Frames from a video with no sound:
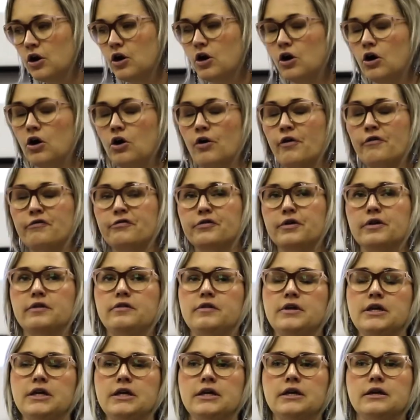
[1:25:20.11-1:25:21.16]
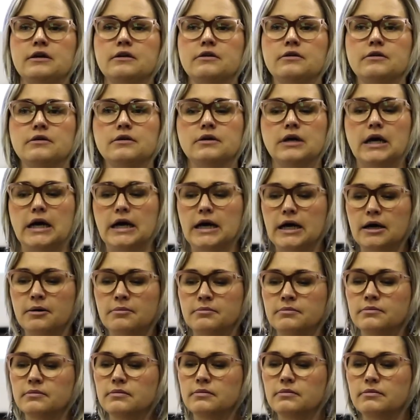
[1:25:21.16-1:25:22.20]
of the
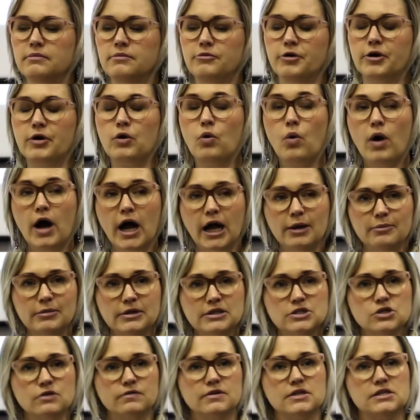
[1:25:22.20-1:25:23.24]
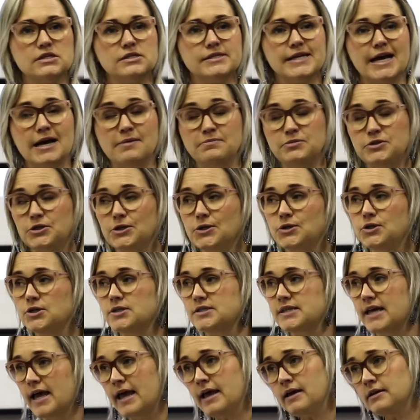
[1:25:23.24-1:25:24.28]
requirements of the Stamp
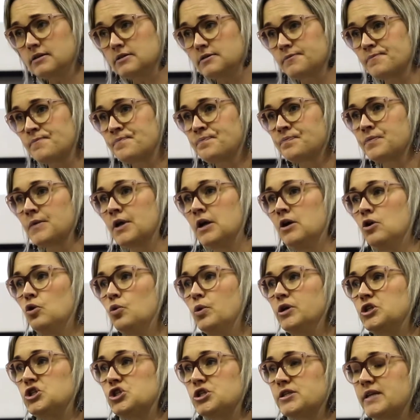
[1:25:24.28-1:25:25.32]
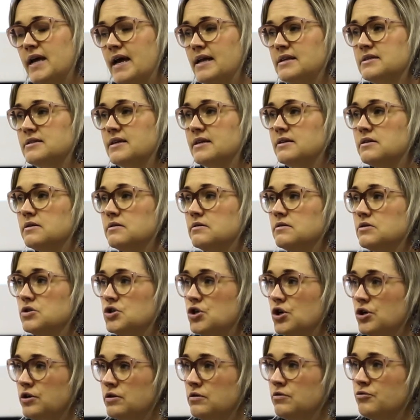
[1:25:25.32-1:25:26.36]
Duties Act, which states that
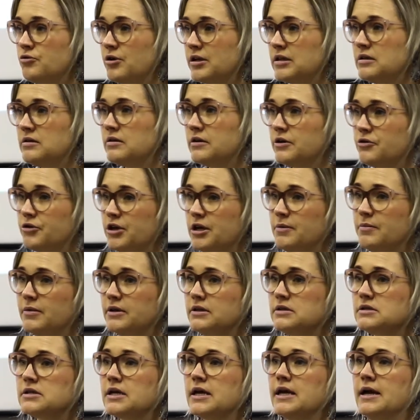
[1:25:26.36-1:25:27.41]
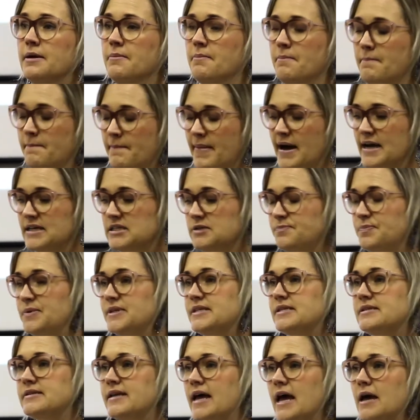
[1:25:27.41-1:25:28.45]
certain written agreements must be
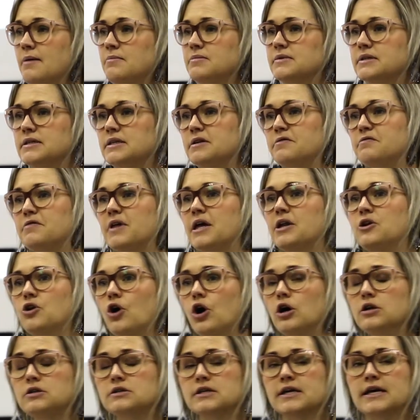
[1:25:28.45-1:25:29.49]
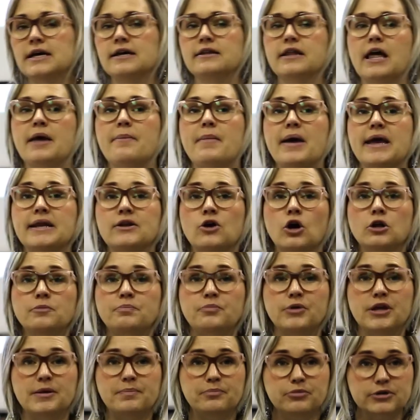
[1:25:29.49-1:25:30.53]
stamped, and if they're not, they may not
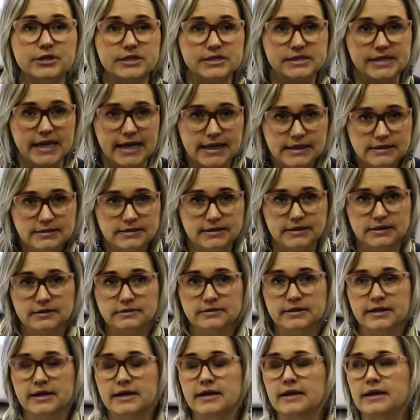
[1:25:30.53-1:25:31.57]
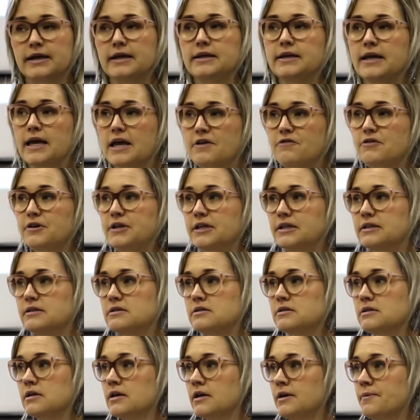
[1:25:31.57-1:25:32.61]
be presented in
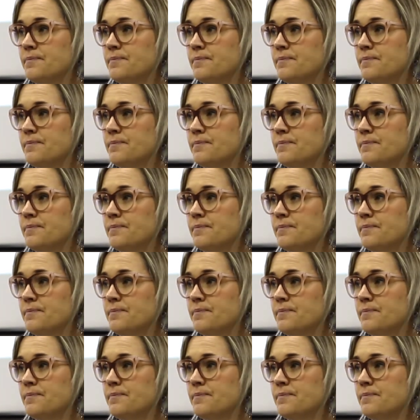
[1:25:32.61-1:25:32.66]
evidence